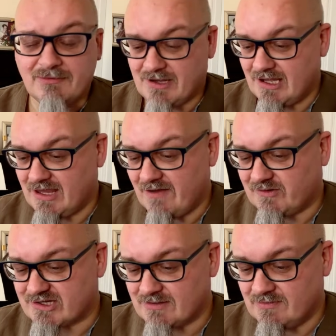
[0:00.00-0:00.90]
They have
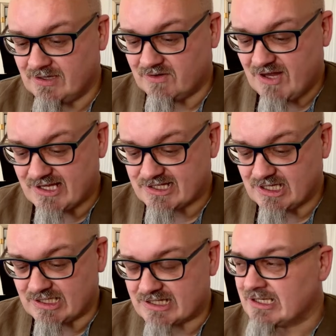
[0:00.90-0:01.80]
got some nice
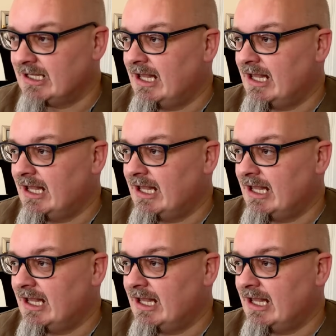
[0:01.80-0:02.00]
things.